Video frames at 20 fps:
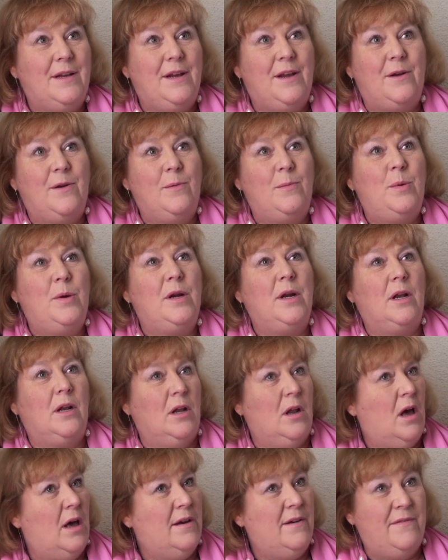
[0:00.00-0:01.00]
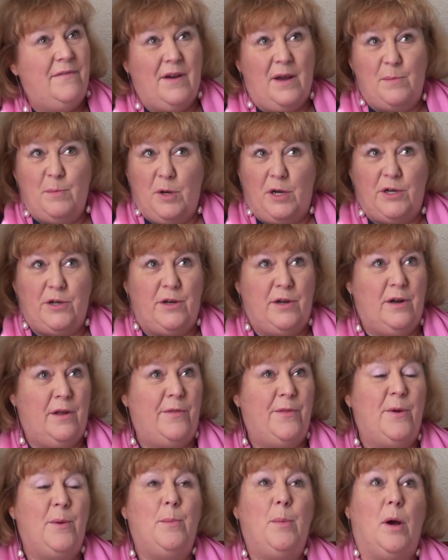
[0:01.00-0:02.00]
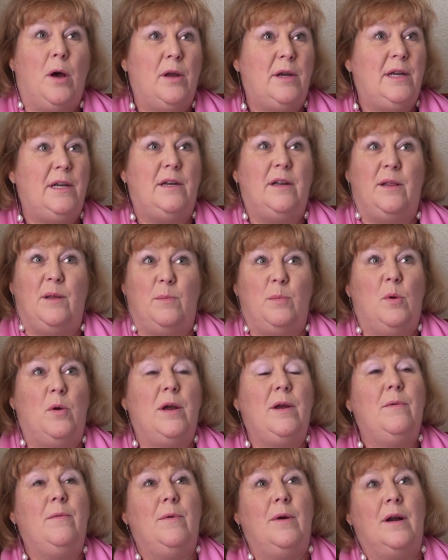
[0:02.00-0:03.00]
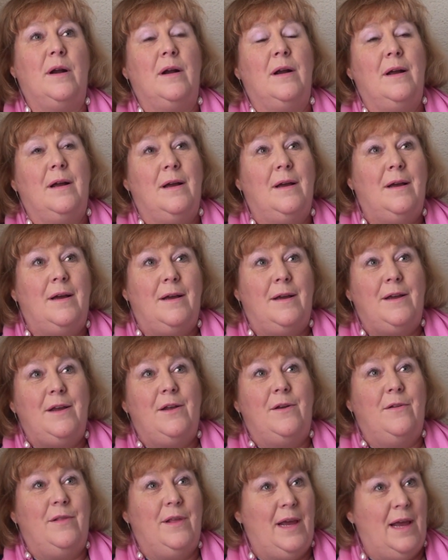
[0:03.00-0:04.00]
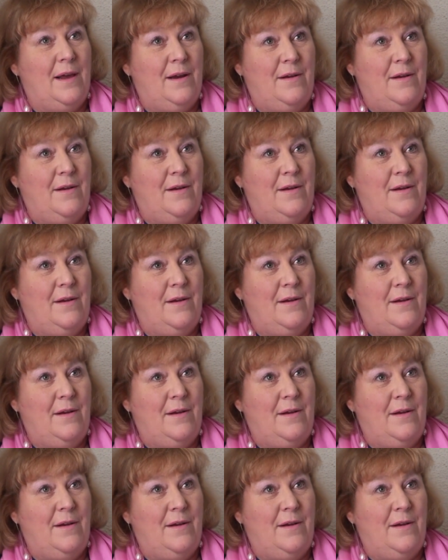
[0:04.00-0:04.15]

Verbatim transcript: you know, put a lot of vibration on their body to the point where, you know, they